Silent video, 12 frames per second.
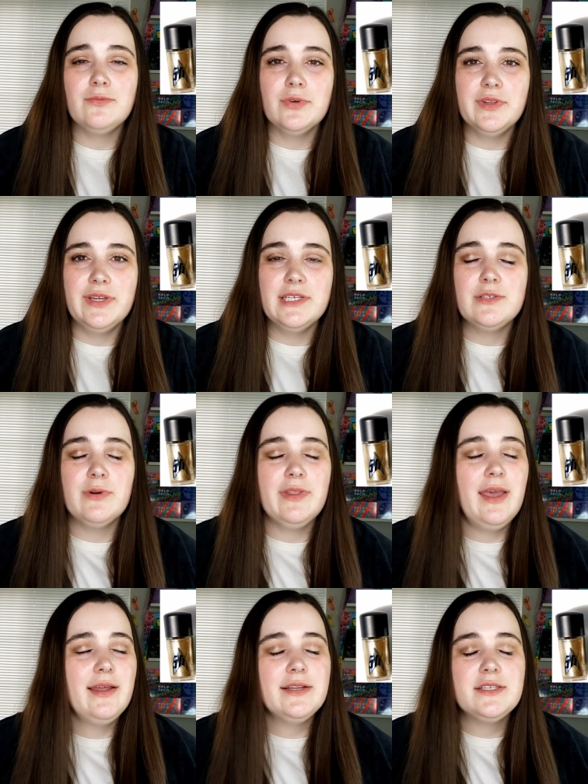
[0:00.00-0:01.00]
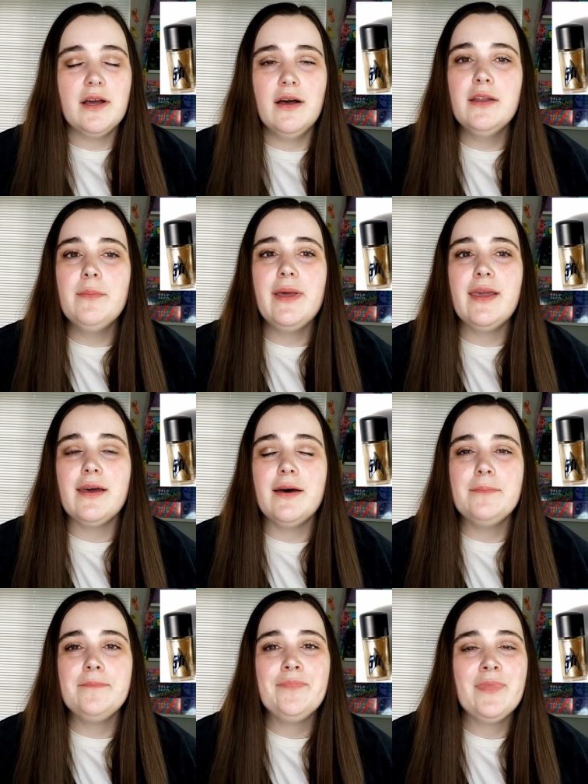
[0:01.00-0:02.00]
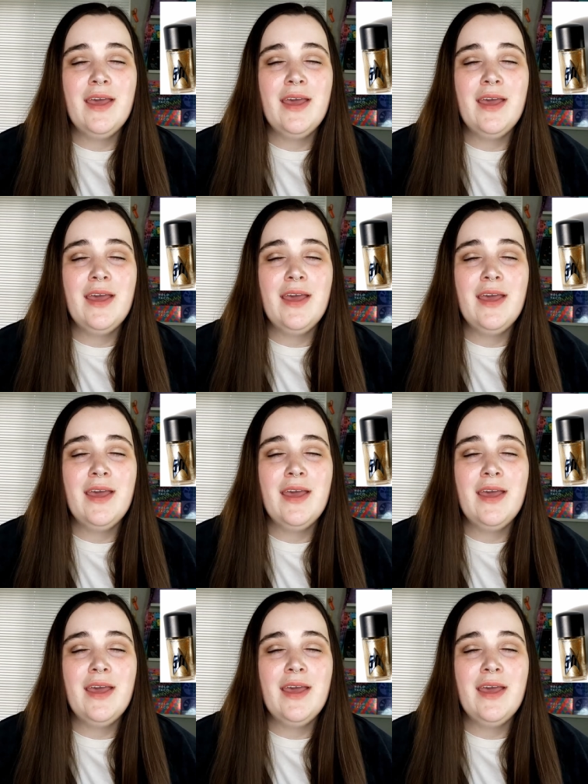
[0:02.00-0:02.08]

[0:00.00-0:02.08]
release where they had a ton of makeup